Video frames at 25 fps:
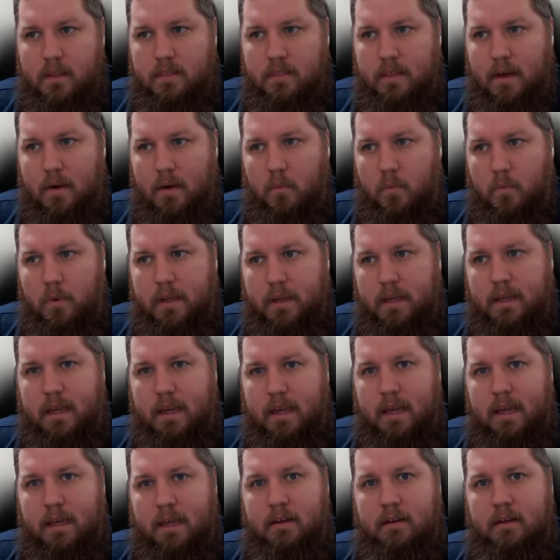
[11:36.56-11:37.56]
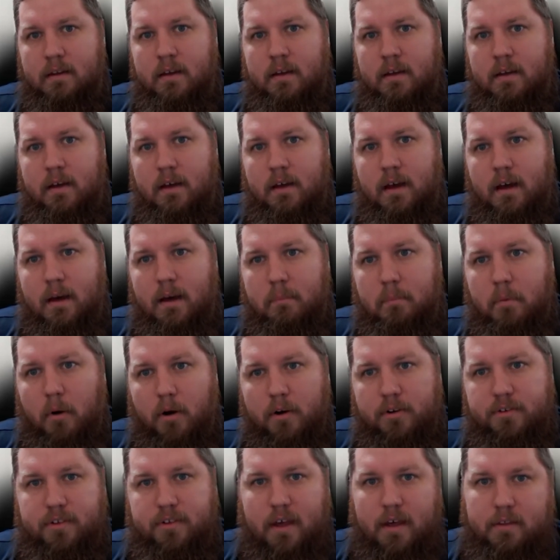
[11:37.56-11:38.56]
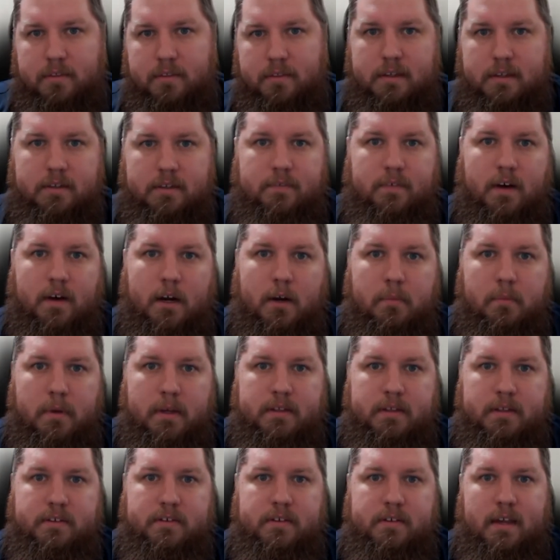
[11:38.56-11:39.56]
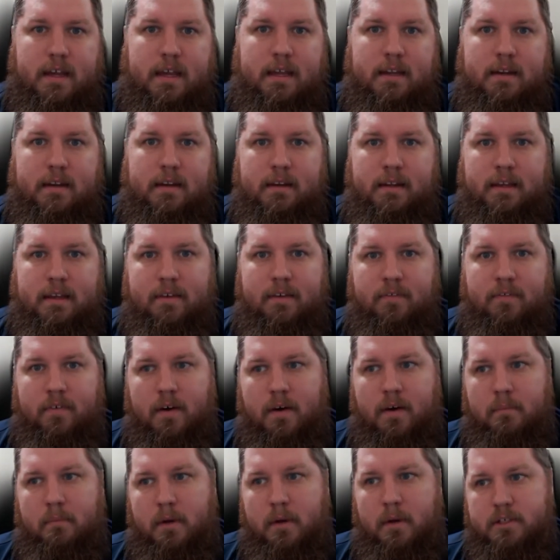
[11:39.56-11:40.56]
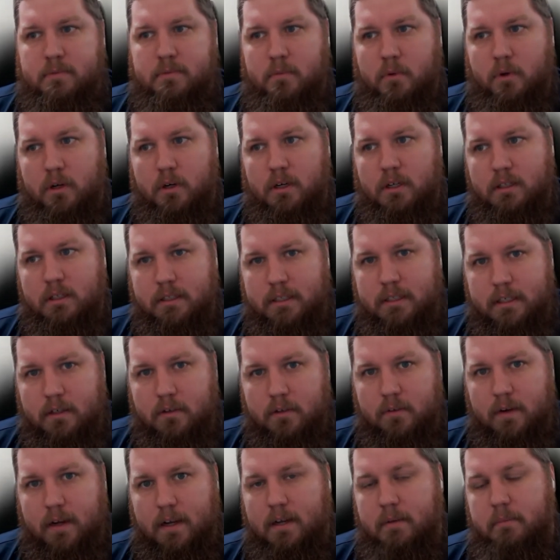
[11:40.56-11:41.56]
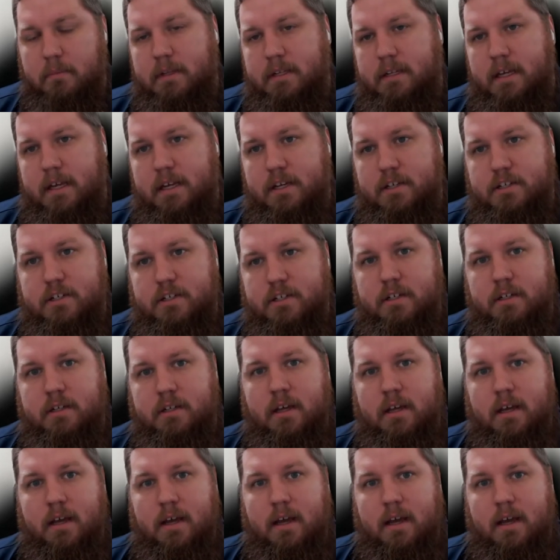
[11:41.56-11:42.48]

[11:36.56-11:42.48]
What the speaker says: that we can parse out the environments and give a much more clear recommendation